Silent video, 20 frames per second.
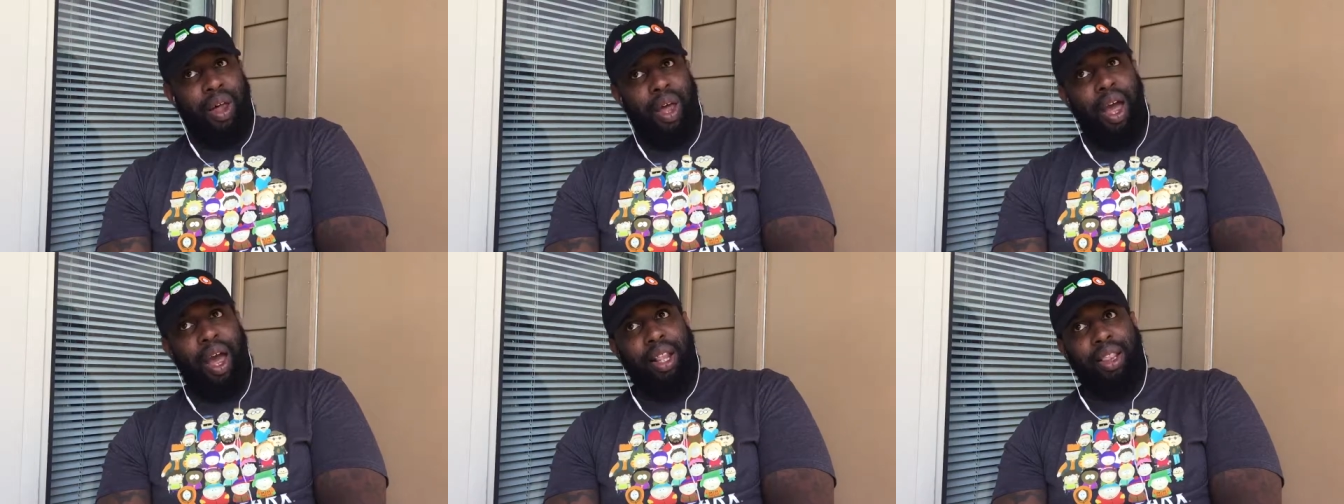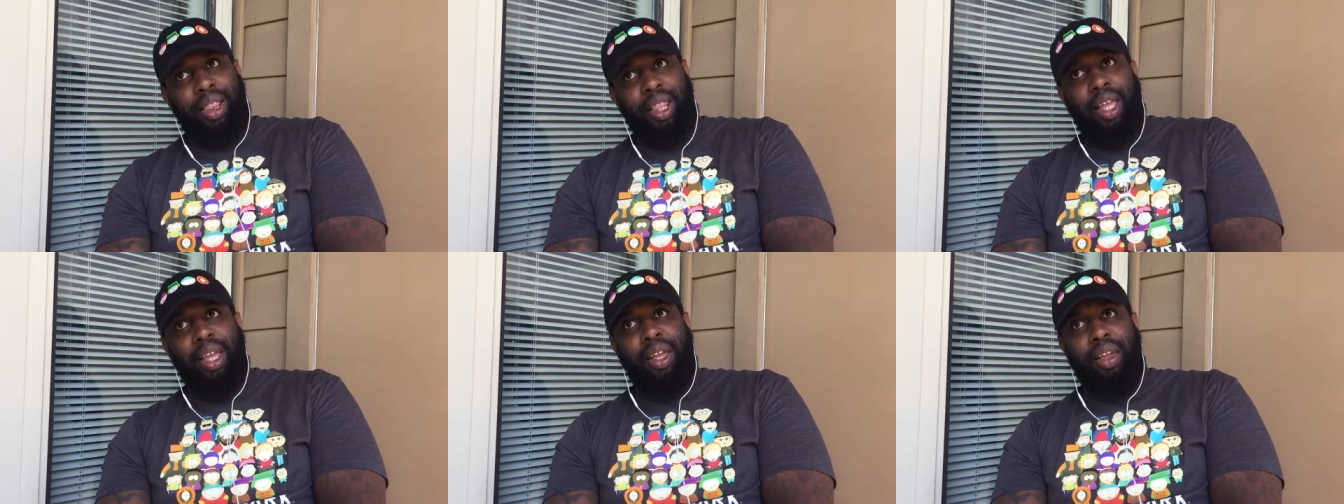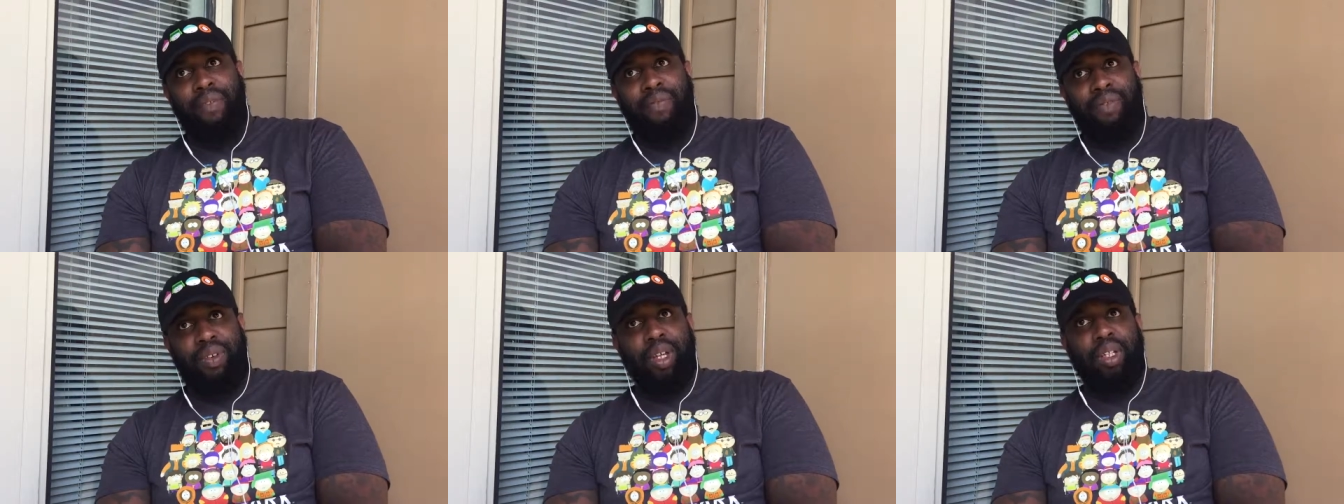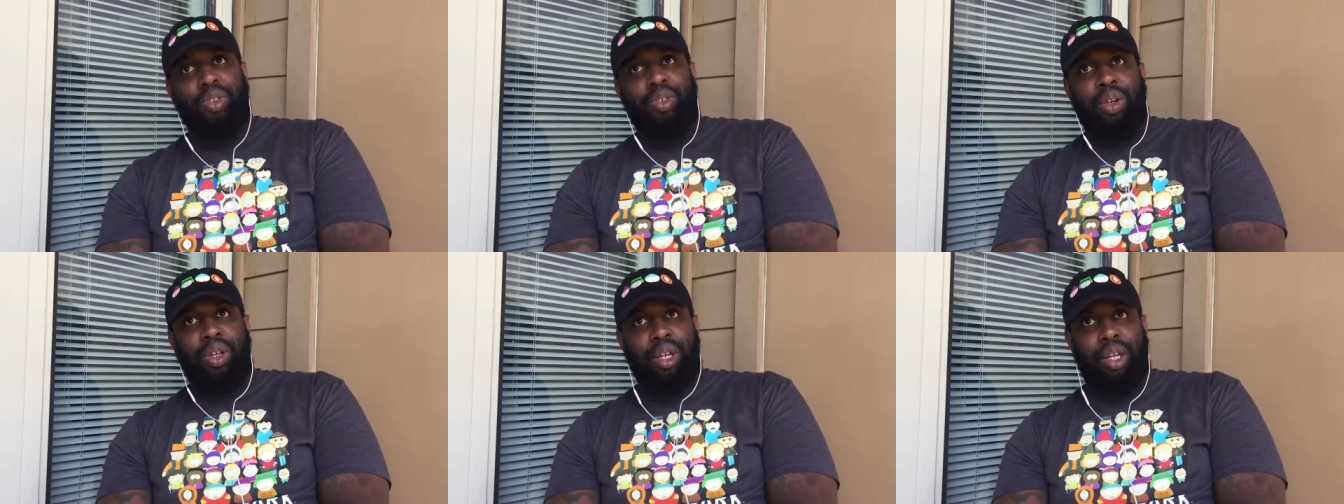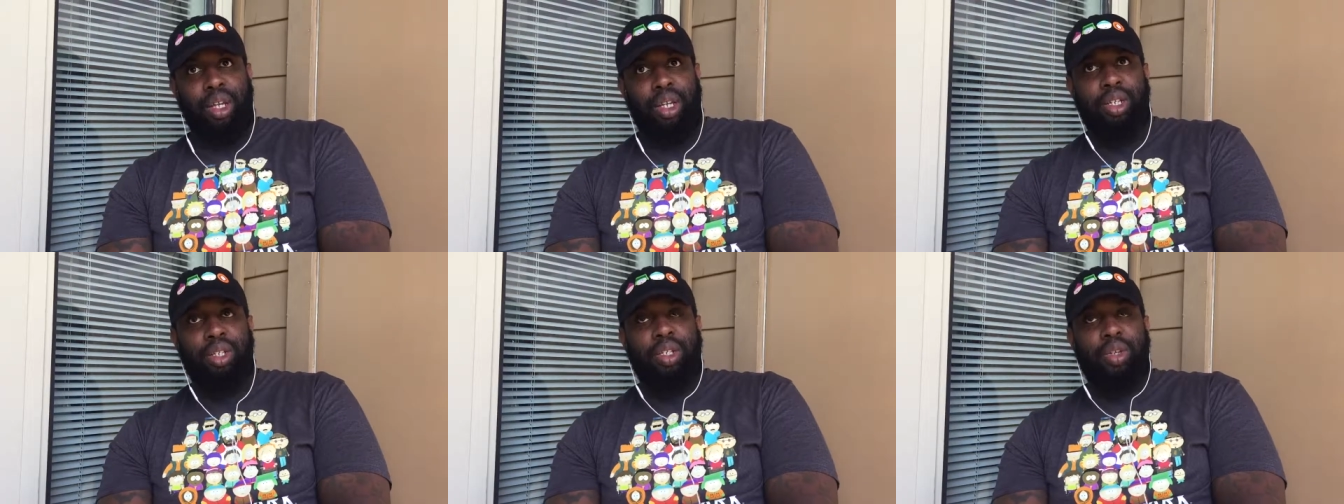I think eventually
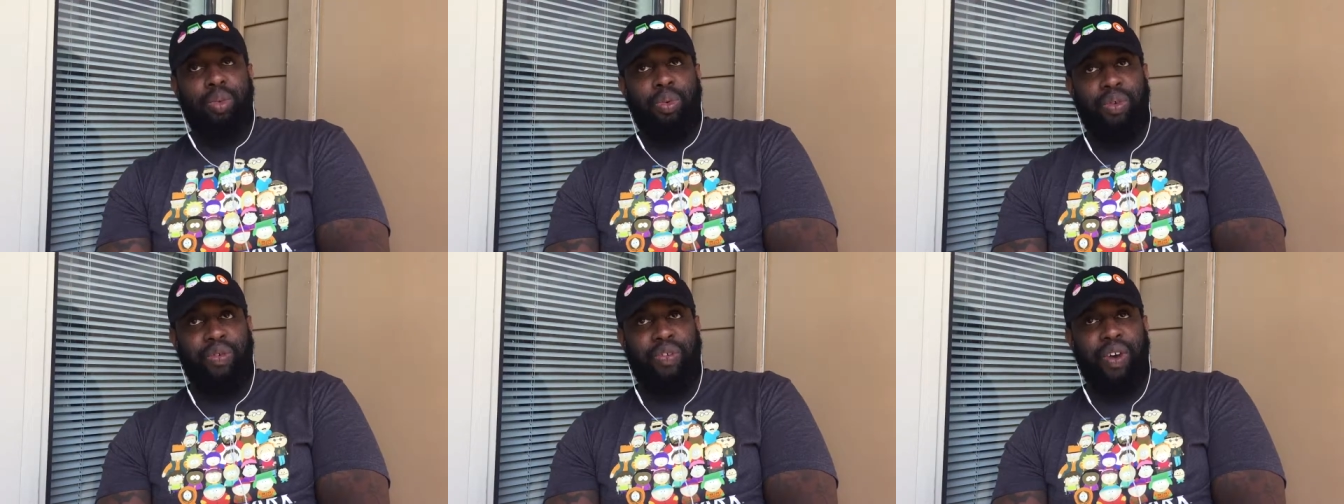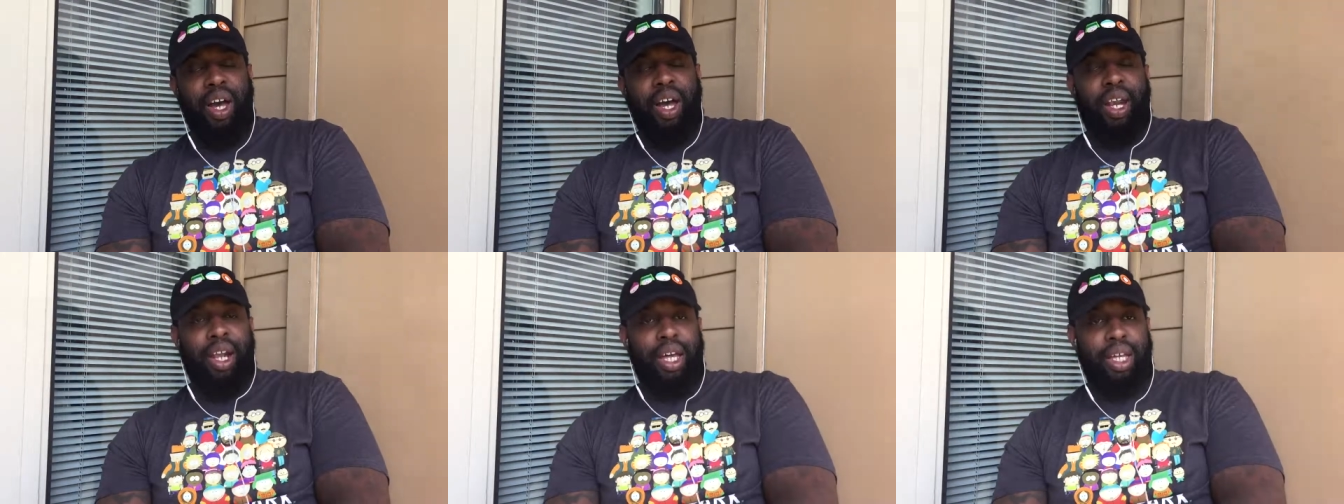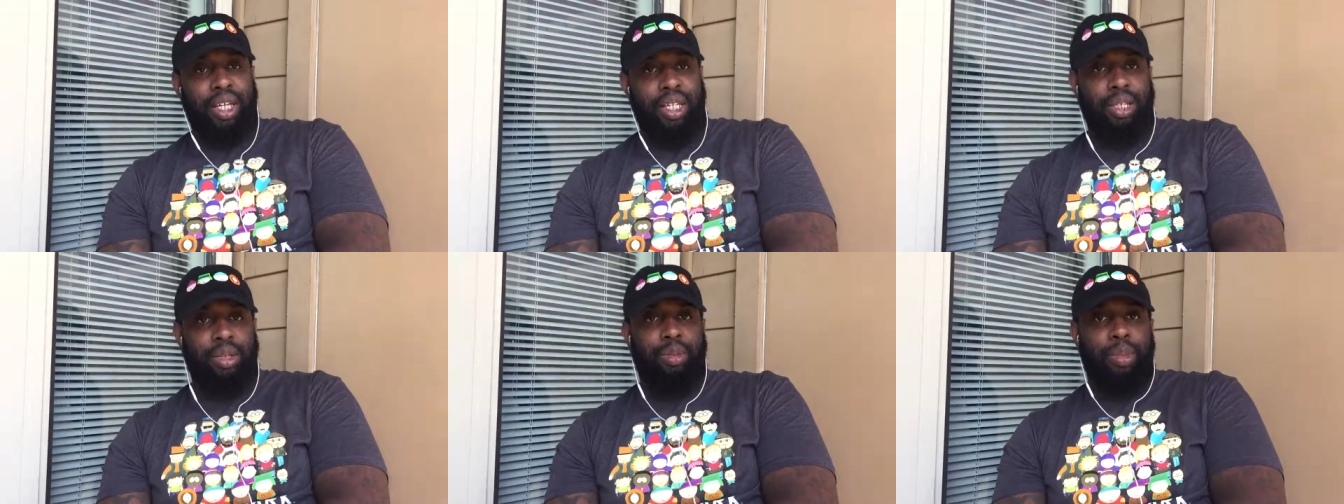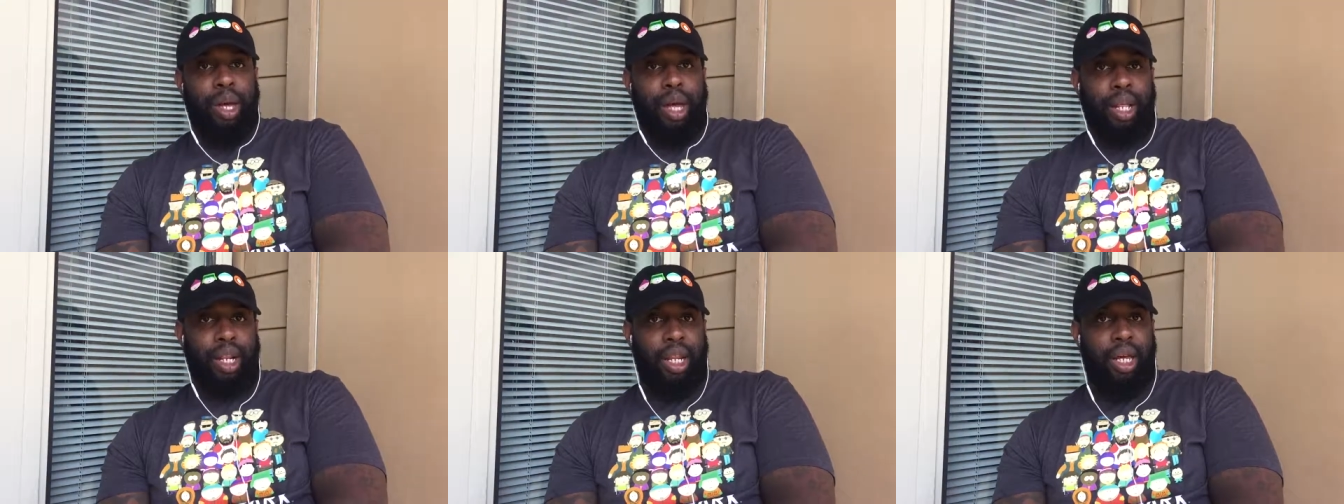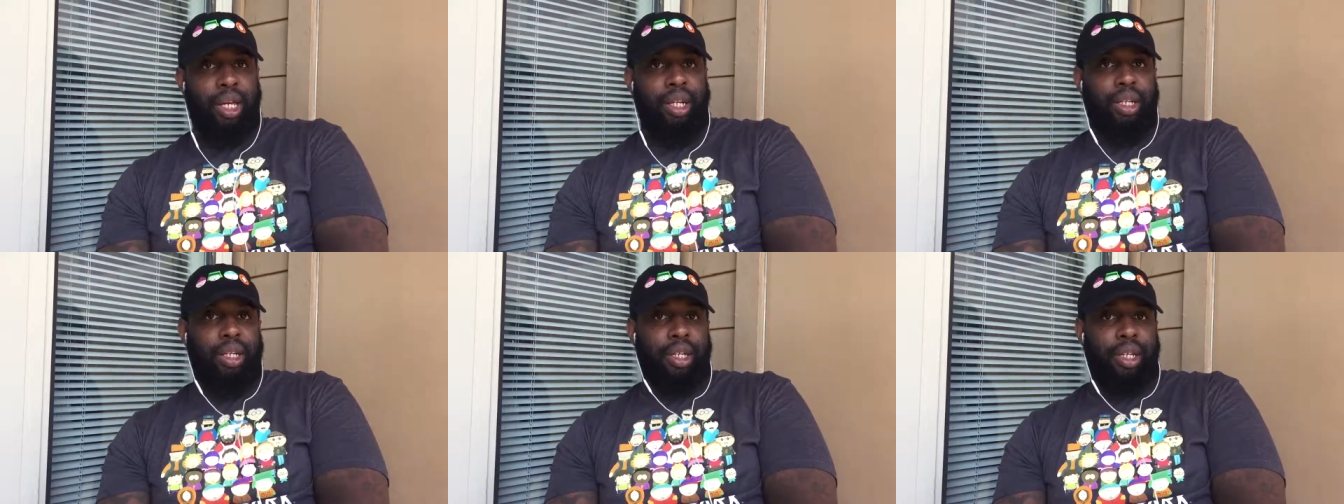Henderson will find out he's black. Like